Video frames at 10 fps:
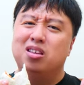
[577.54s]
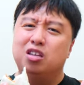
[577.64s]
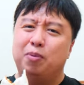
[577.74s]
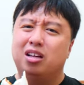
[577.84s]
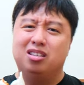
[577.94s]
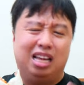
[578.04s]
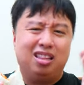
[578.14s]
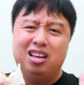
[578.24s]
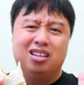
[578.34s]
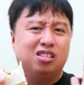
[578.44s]
this one, because that
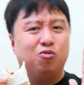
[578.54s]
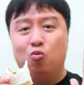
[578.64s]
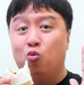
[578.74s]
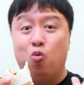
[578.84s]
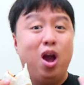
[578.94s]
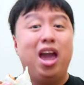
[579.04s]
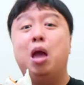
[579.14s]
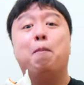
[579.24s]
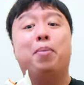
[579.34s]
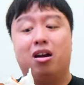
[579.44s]
thing is
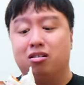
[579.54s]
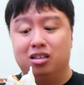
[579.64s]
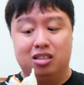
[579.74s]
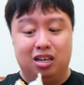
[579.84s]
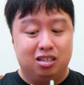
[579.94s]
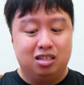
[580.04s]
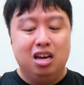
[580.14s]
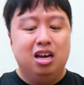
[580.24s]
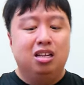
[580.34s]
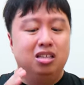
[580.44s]
way better than this.
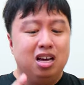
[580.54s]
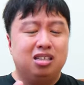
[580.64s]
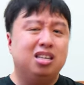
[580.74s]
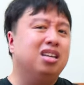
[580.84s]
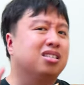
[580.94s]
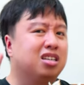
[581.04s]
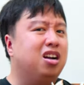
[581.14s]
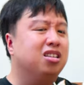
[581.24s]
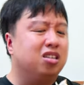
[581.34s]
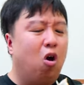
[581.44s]
This is good on its